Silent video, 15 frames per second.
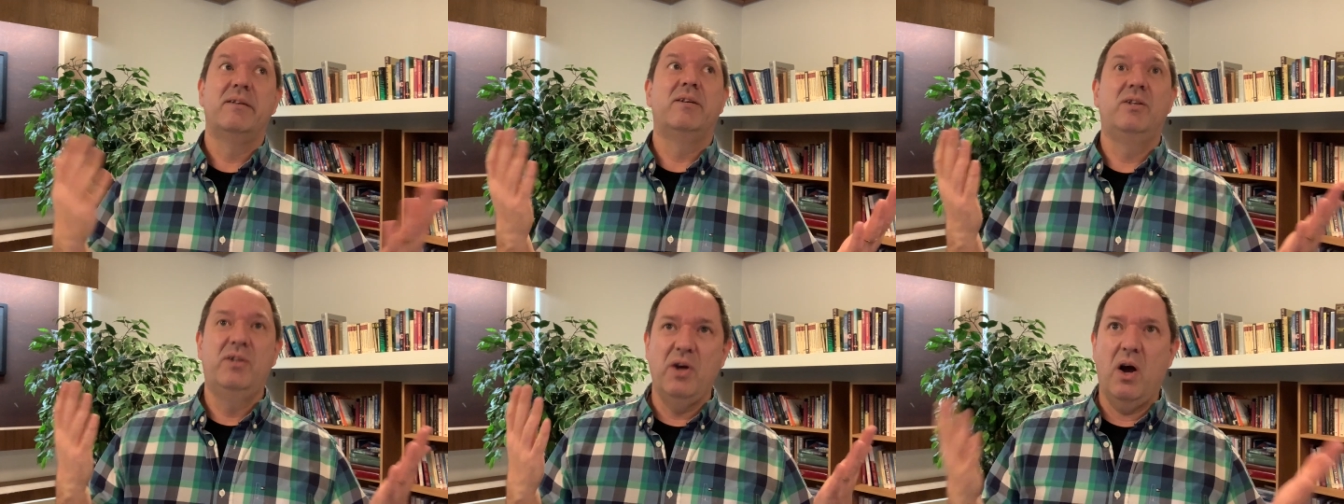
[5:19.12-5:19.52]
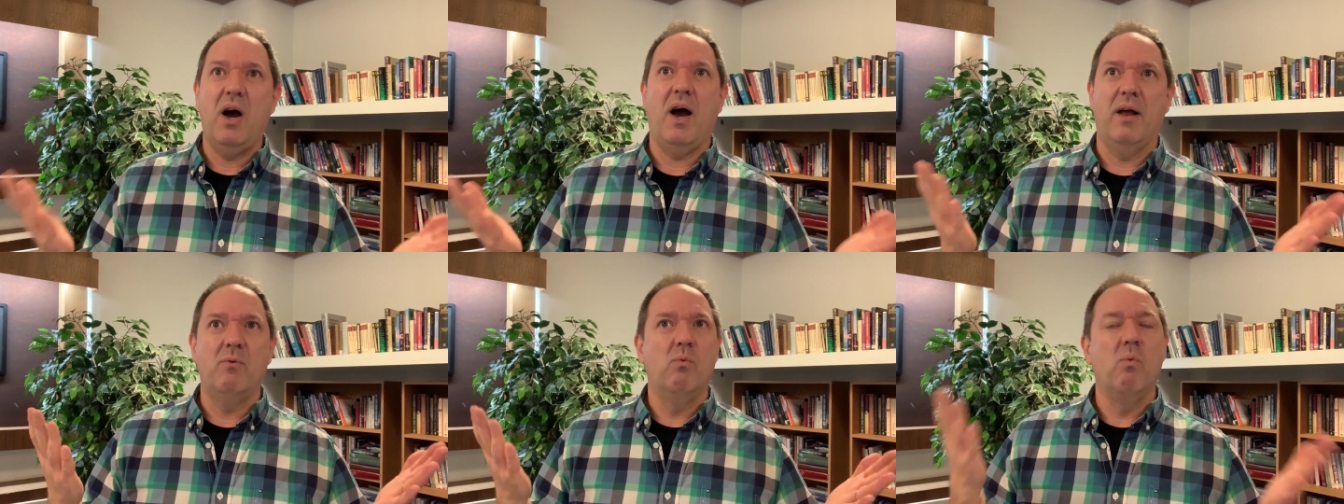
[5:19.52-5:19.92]

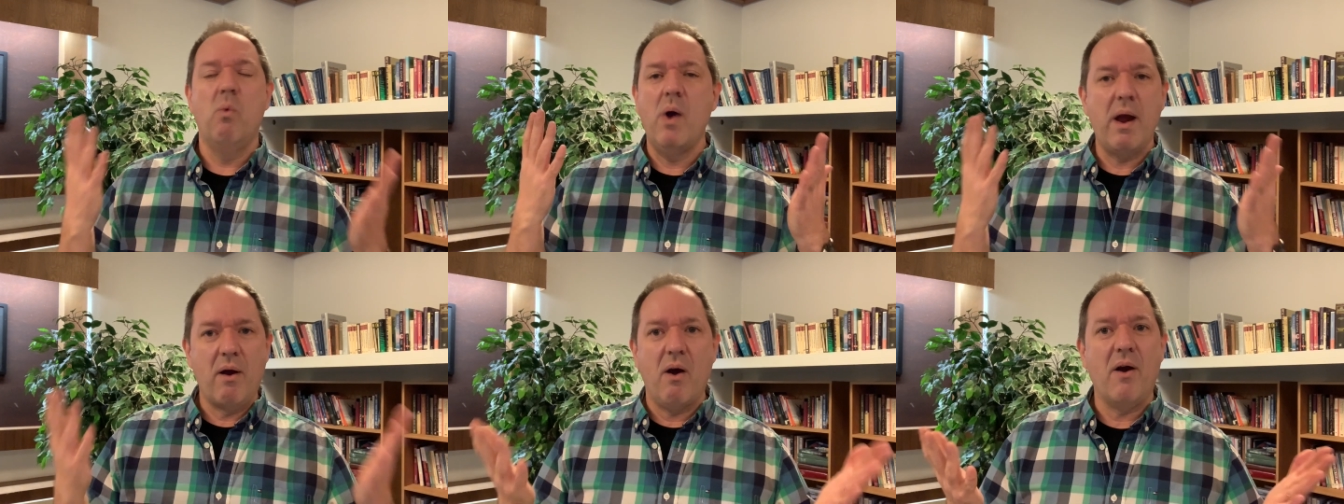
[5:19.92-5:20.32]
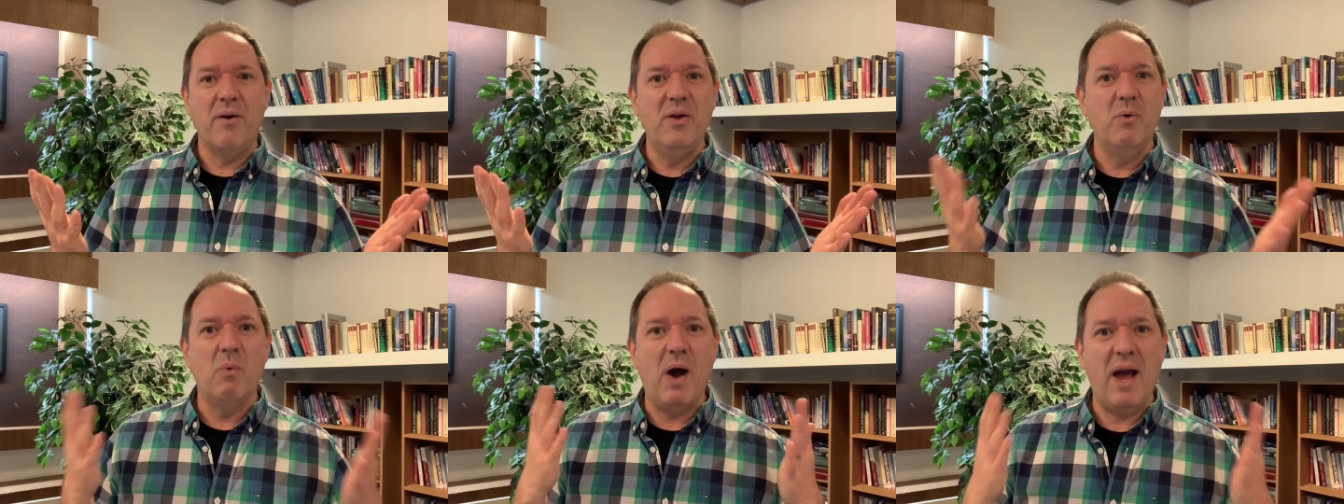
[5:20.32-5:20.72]
"God, where are
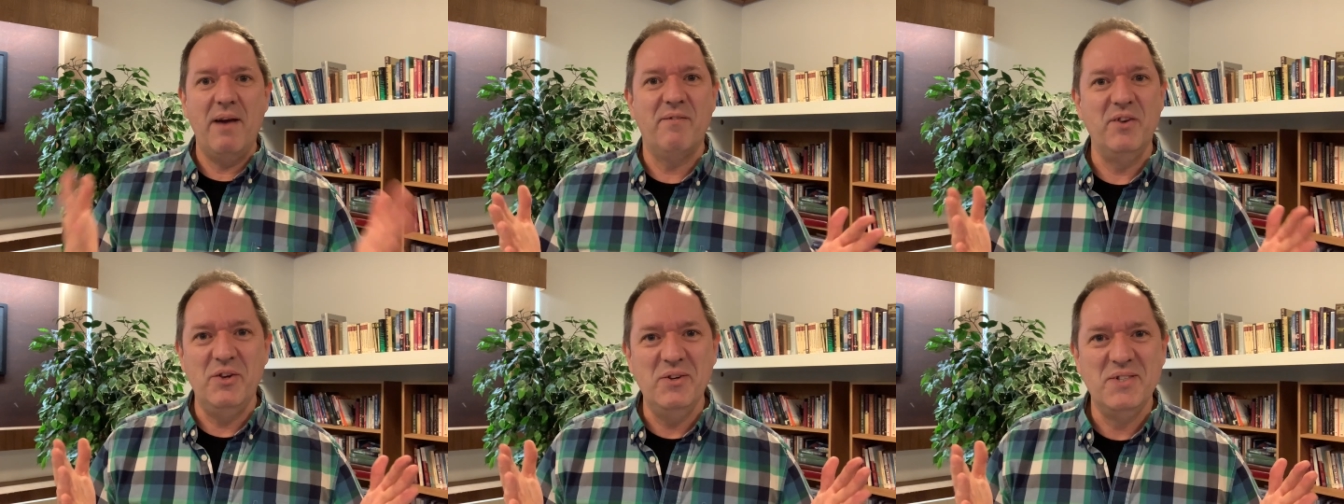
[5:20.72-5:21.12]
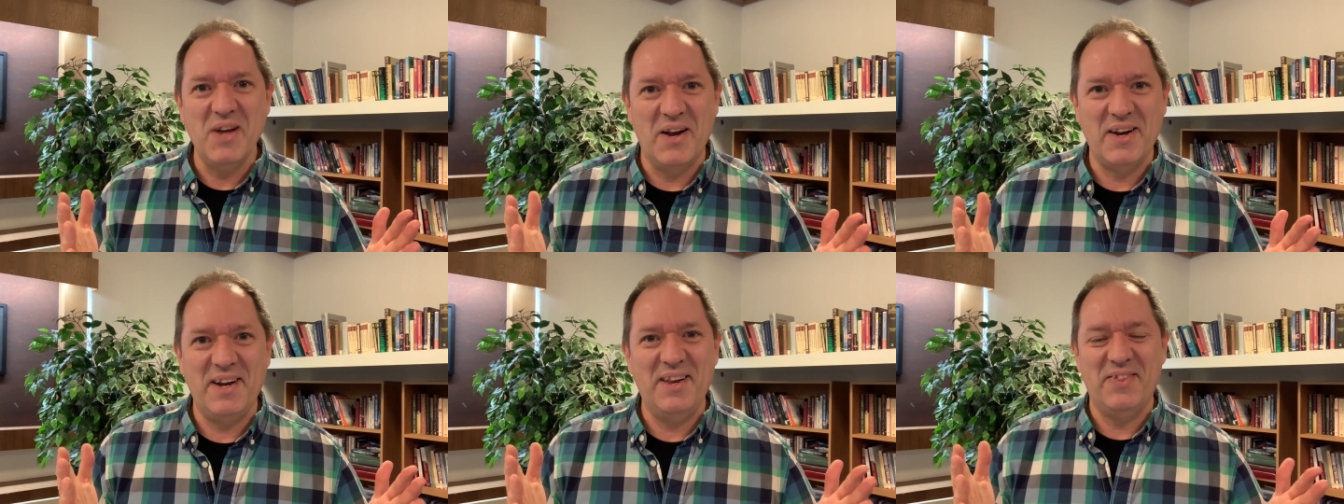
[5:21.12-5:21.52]
you? Why haven't you
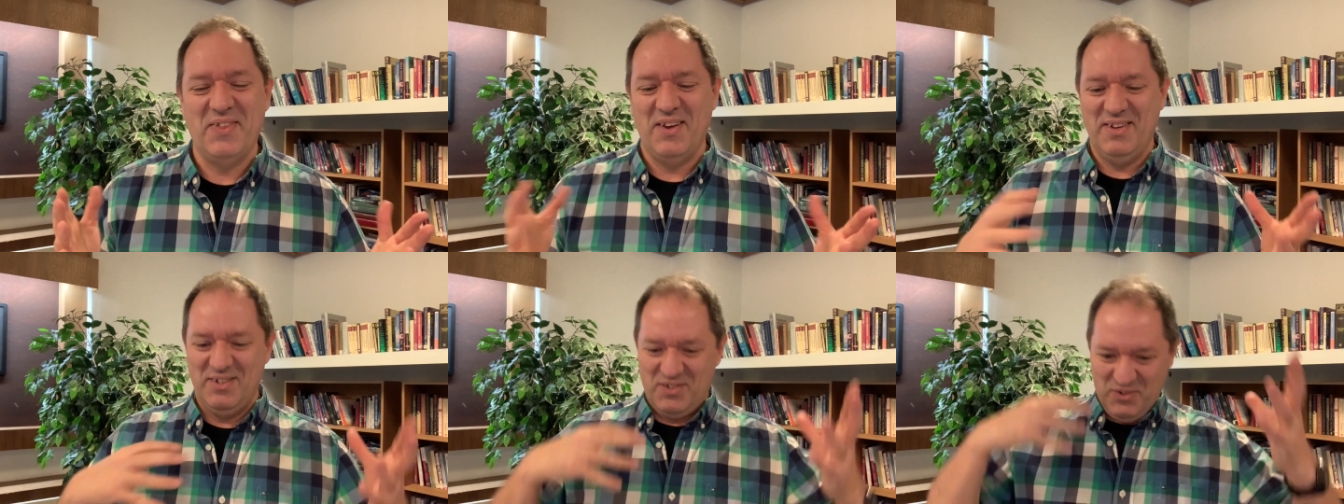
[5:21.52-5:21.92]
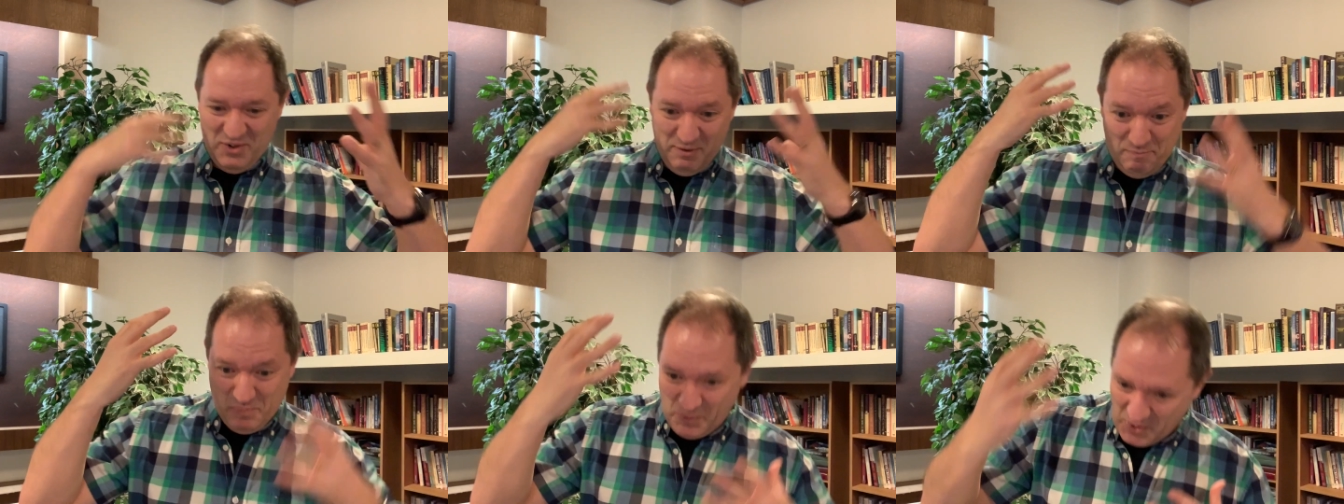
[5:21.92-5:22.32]
done anything?" Sort
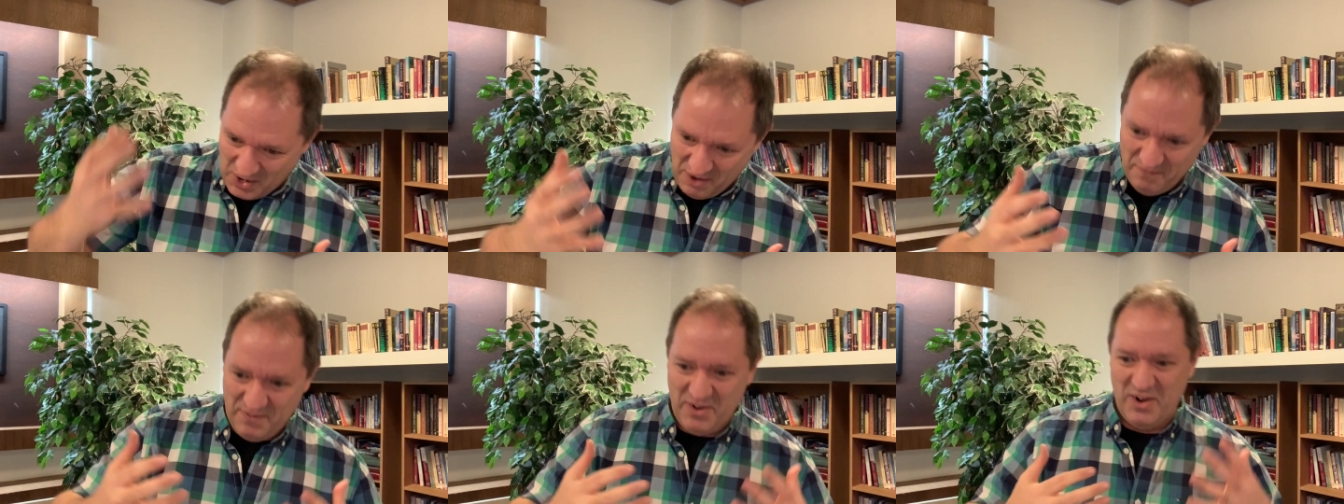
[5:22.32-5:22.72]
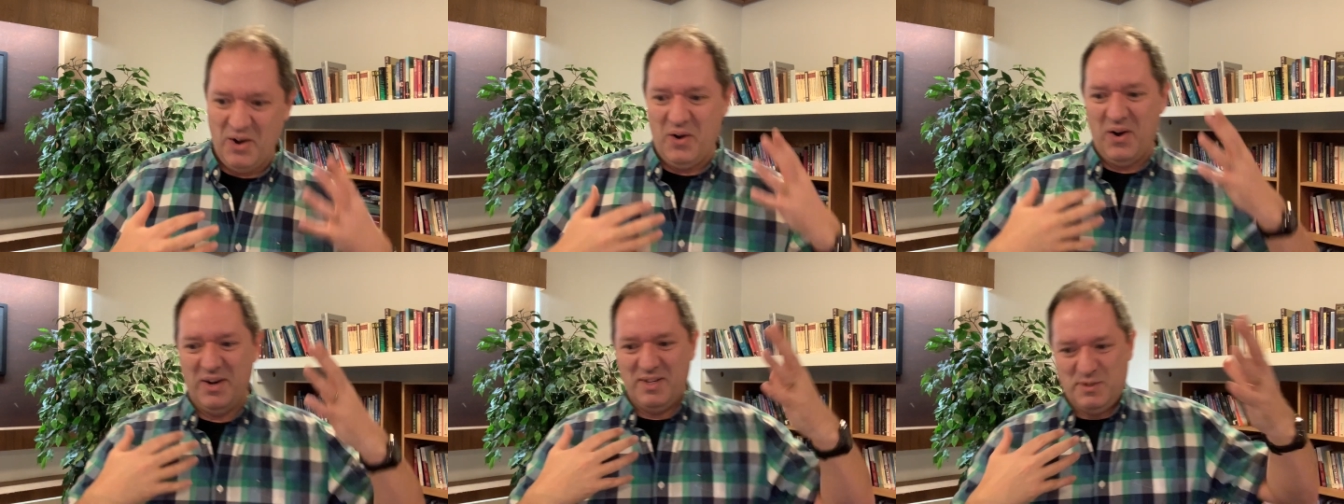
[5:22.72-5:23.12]
of prayer, very
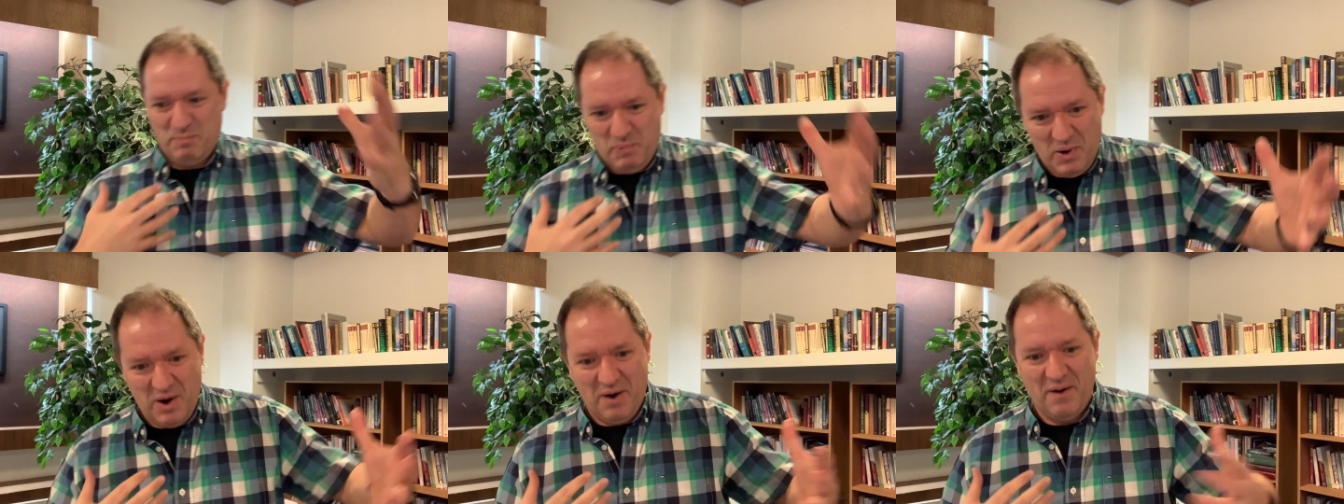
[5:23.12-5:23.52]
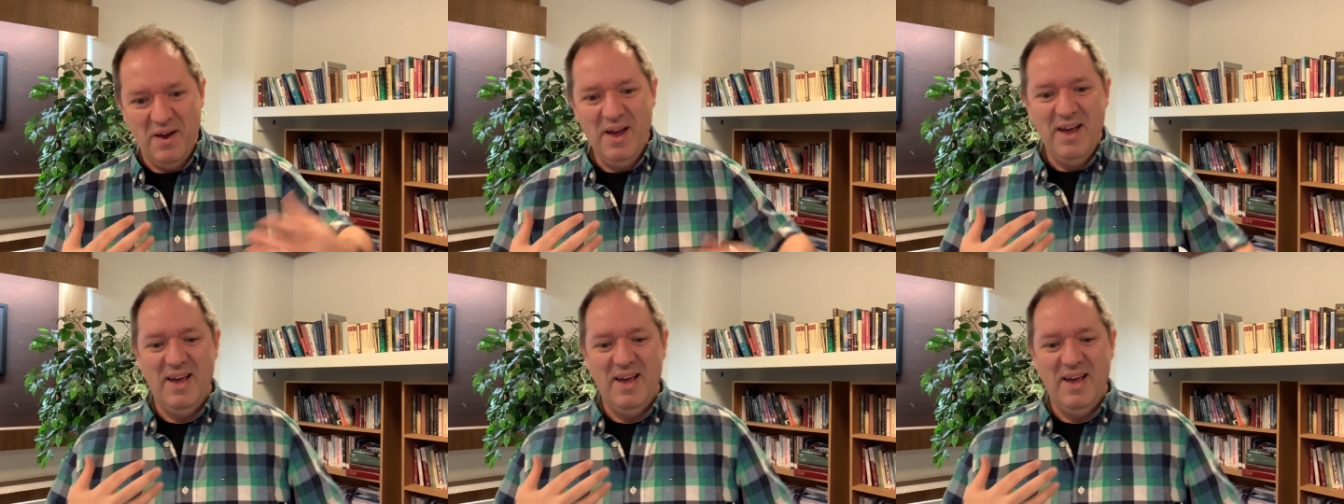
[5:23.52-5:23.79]
honest prayer.